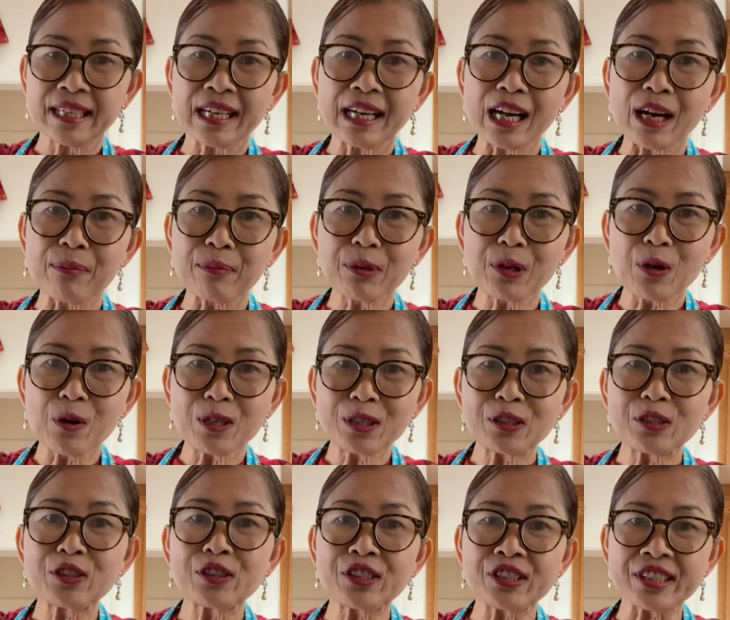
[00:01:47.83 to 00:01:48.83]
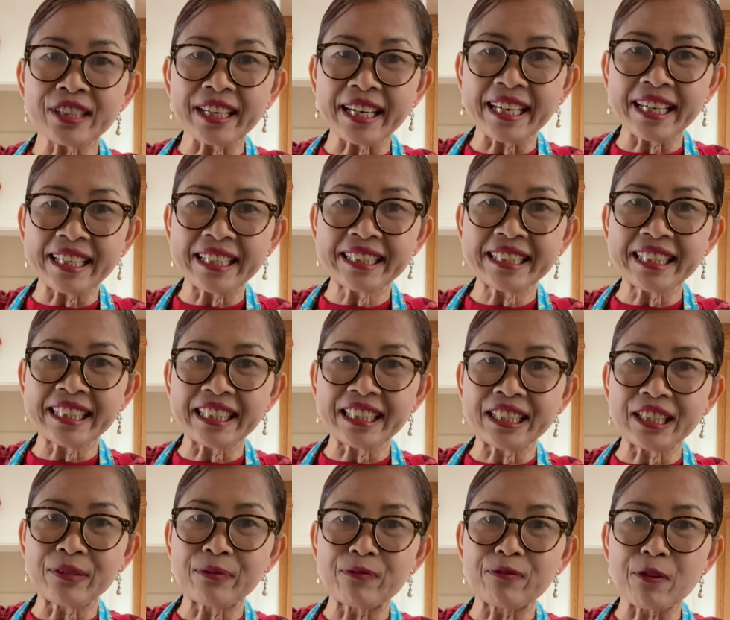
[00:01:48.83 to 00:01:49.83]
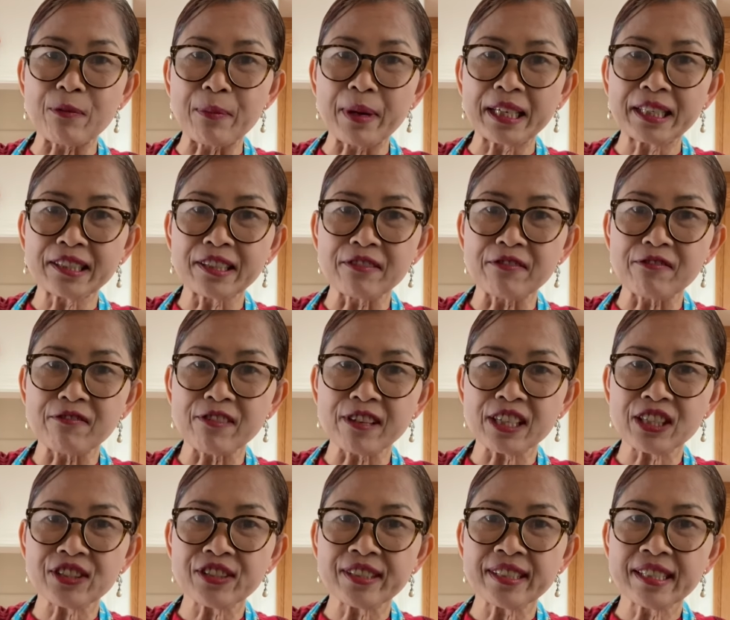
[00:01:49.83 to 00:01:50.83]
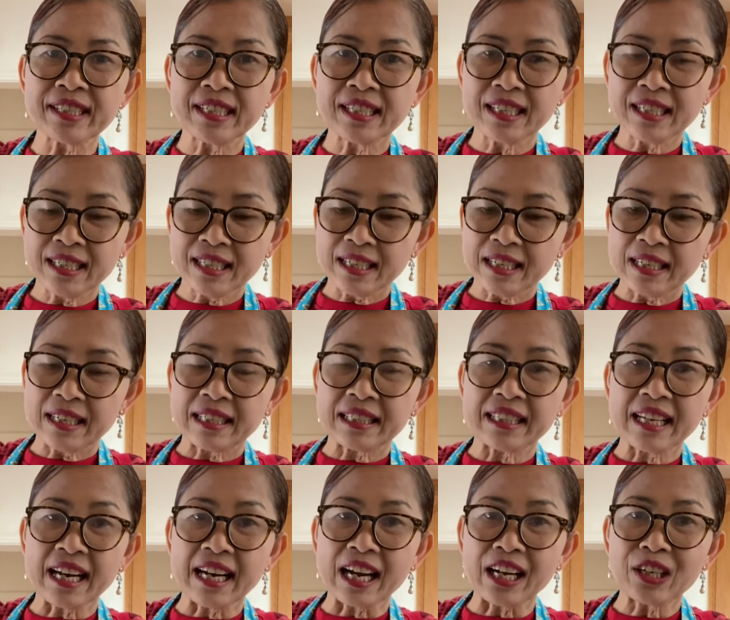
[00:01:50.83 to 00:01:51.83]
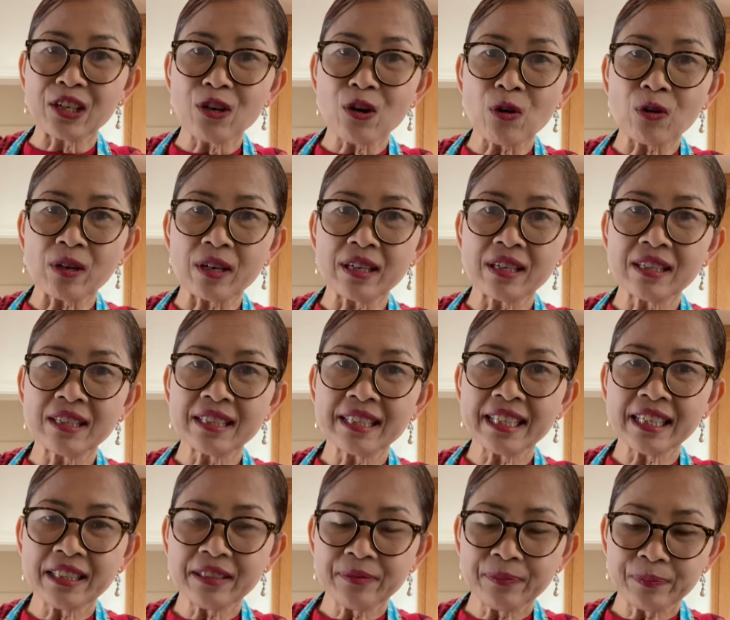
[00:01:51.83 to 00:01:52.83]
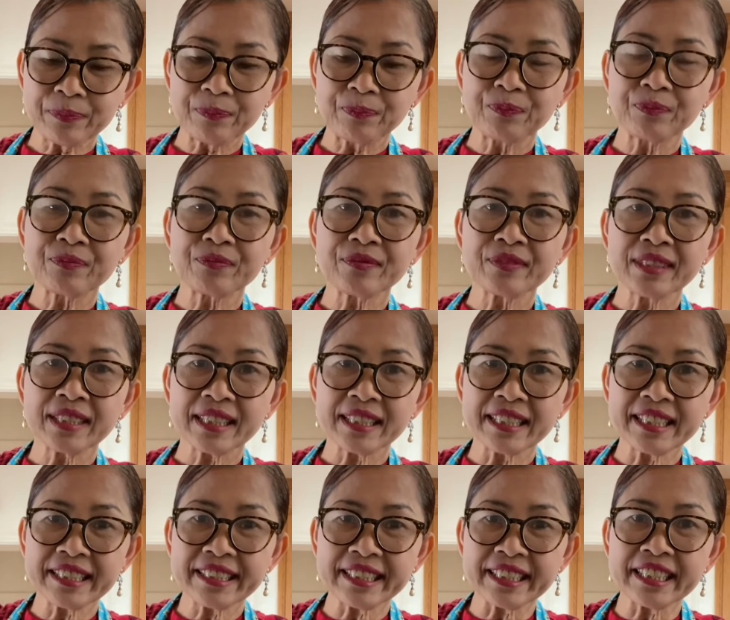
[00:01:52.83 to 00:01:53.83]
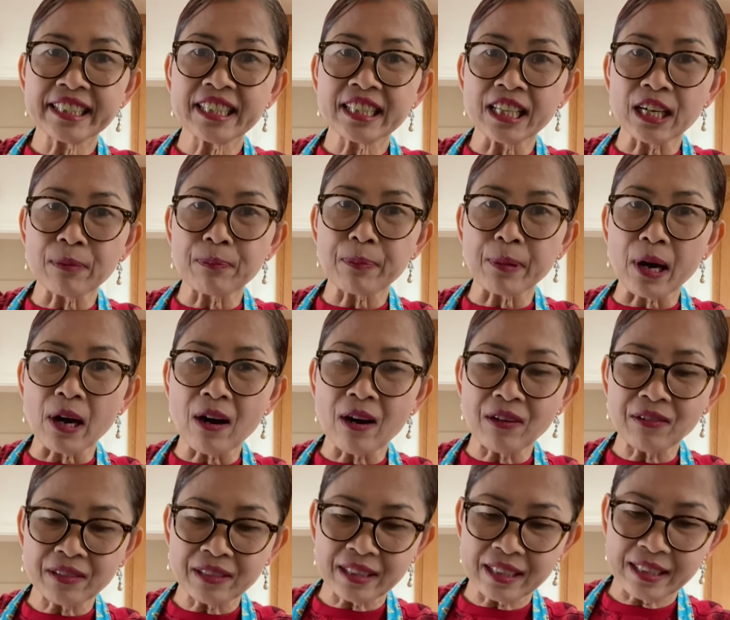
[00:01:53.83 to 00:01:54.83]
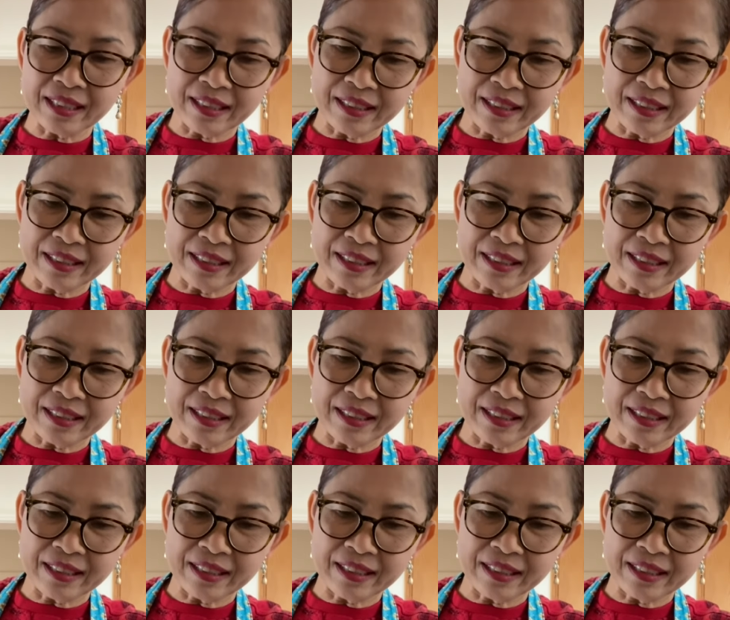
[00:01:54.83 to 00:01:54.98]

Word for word: I'm going to strain the fermented fish that I cooked earlier. This is the prahok.